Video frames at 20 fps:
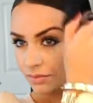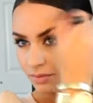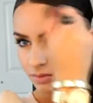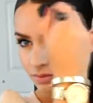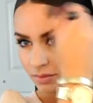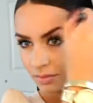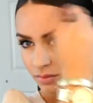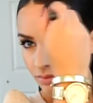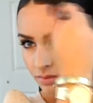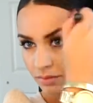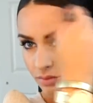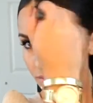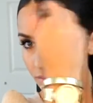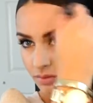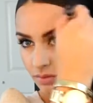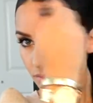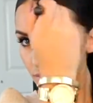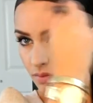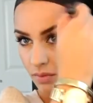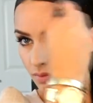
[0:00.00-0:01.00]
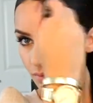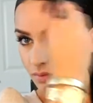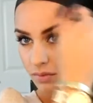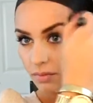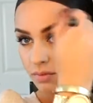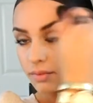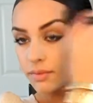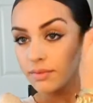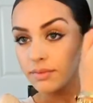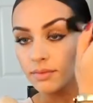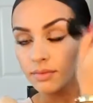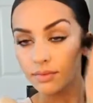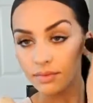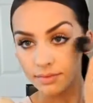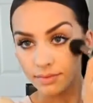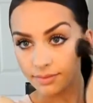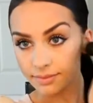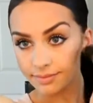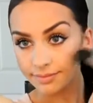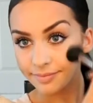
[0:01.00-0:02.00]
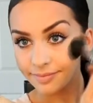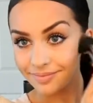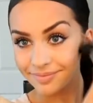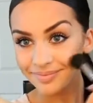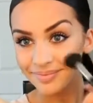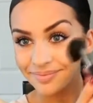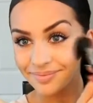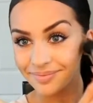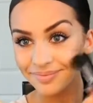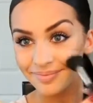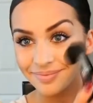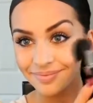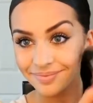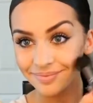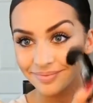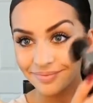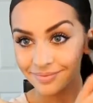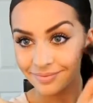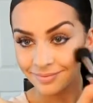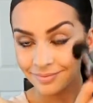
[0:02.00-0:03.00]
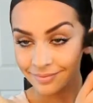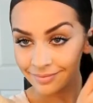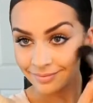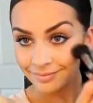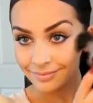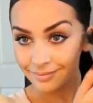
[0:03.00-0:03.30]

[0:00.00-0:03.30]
No one is speaking in this clip.